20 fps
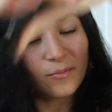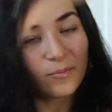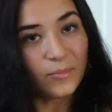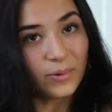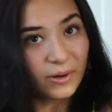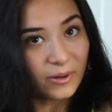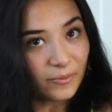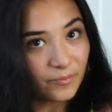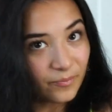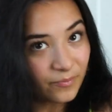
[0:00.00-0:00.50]

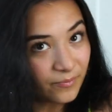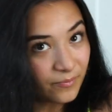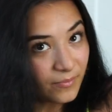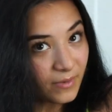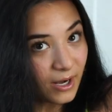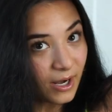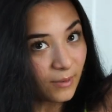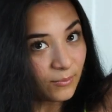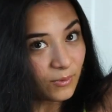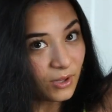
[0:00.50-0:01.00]
But
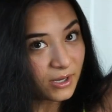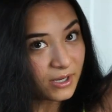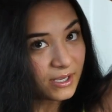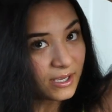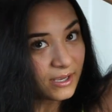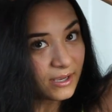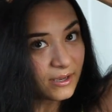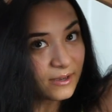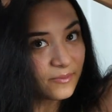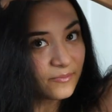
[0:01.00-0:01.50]
I'm
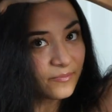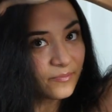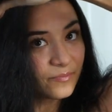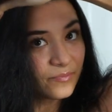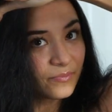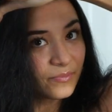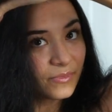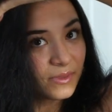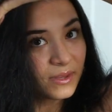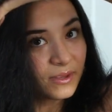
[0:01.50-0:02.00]
lucky
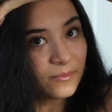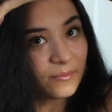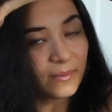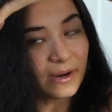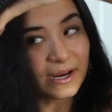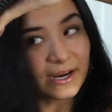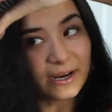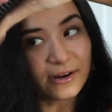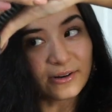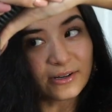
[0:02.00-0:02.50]
my
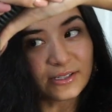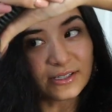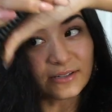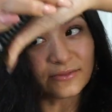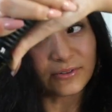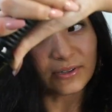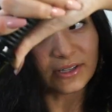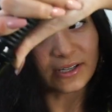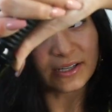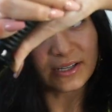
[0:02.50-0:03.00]
hair isn't
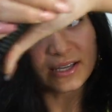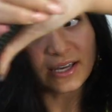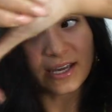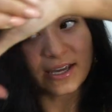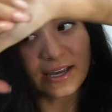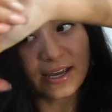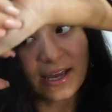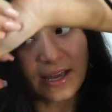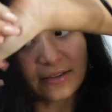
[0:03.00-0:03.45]
really kinky